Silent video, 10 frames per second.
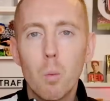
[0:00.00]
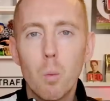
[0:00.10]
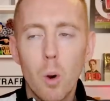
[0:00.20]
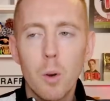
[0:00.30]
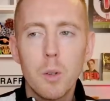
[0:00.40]

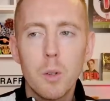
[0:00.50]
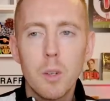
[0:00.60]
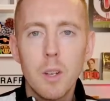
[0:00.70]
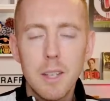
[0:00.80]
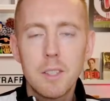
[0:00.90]
what
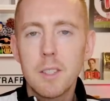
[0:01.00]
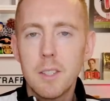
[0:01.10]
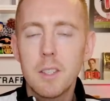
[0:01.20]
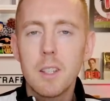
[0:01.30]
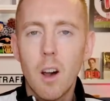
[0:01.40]
Leicester
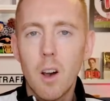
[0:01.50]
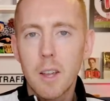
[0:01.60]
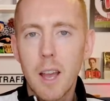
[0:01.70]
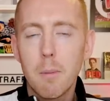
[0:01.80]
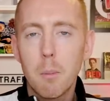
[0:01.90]
City are
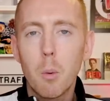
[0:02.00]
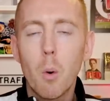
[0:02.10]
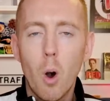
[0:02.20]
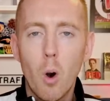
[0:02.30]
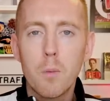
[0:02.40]

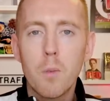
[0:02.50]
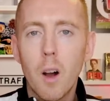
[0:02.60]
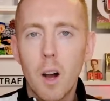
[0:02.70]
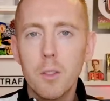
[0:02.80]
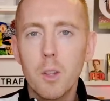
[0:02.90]
capable of
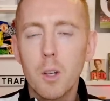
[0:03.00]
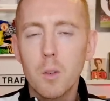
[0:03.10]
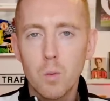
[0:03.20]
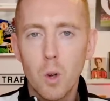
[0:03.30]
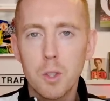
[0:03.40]
under
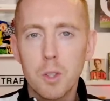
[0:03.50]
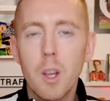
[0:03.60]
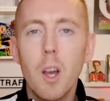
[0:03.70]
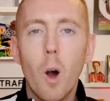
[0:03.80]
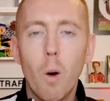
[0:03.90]
Rodgers.
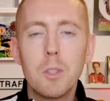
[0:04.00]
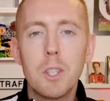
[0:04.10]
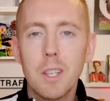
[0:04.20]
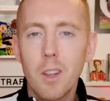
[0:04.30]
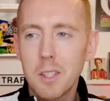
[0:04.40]

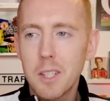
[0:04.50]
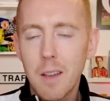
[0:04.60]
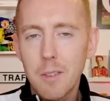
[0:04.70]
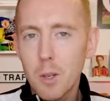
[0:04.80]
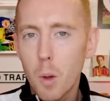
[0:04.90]
Obviously, United
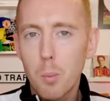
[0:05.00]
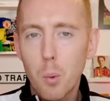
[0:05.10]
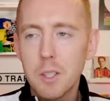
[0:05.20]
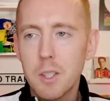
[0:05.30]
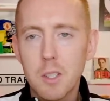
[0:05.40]
having no
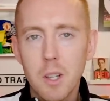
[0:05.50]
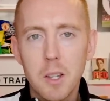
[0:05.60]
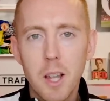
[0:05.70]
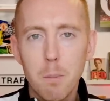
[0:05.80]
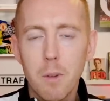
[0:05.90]
press
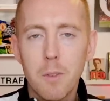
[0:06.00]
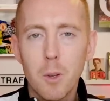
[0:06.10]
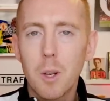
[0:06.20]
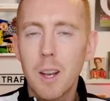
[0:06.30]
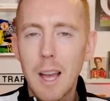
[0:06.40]
inside that
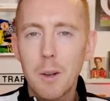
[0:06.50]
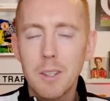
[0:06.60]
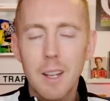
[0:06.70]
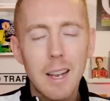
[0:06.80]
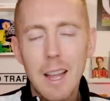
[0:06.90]
midfield
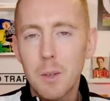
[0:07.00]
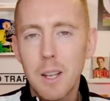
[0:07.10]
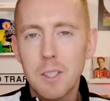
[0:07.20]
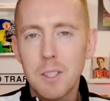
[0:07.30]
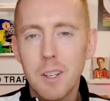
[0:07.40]
allowed allowed
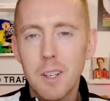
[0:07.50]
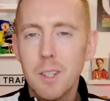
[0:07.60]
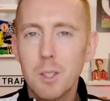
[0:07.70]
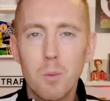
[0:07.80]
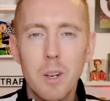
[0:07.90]
Leicester
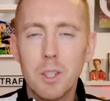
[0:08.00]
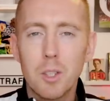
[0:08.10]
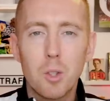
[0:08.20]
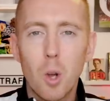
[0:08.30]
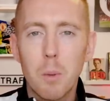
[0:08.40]
to really
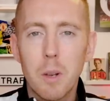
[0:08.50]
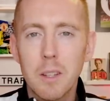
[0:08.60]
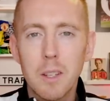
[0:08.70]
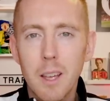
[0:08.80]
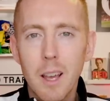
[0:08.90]
just
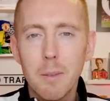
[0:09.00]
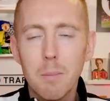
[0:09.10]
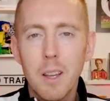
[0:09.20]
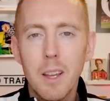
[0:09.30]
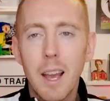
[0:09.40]
dominate the
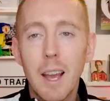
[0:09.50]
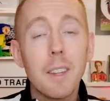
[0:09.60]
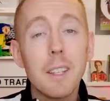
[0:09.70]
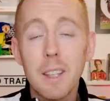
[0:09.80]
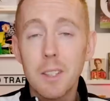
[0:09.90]
game,
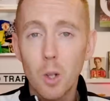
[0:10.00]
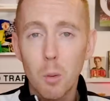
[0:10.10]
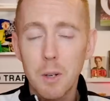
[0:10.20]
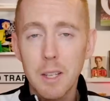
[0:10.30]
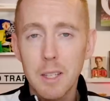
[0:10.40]
and they did
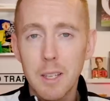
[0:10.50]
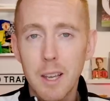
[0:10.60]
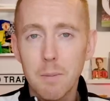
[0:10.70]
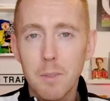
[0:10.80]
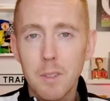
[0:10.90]
dominate the
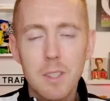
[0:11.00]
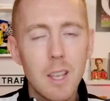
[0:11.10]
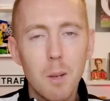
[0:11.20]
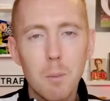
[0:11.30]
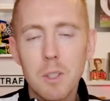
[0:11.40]
game.
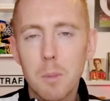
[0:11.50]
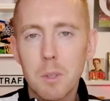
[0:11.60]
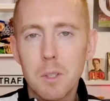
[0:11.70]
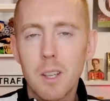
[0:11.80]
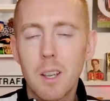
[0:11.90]
Tielemans in
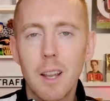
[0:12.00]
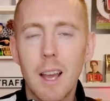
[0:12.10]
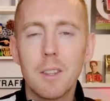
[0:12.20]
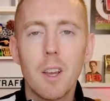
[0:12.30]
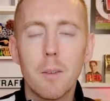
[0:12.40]
particular
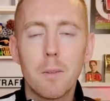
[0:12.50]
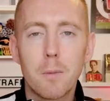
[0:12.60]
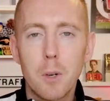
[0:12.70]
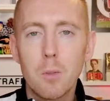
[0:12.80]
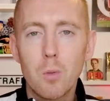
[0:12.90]
had a
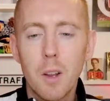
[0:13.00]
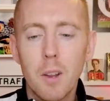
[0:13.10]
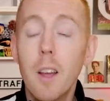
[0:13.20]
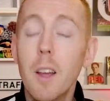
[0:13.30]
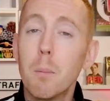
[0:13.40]
free
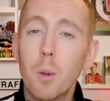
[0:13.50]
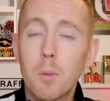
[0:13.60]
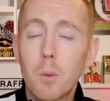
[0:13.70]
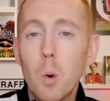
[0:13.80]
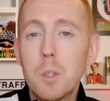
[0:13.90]
run. But
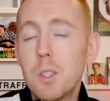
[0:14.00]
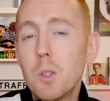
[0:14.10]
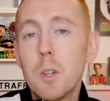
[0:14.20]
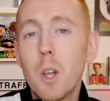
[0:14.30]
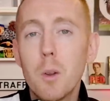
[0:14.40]
of course, it's
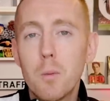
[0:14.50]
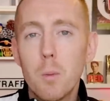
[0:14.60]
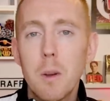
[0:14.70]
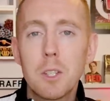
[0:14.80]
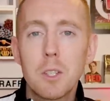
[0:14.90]
not the only
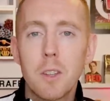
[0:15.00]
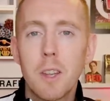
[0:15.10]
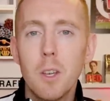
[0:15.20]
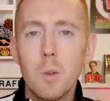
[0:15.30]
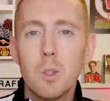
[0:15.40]
formation that
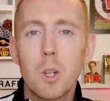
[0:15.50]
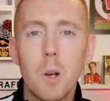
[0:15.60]
they use. You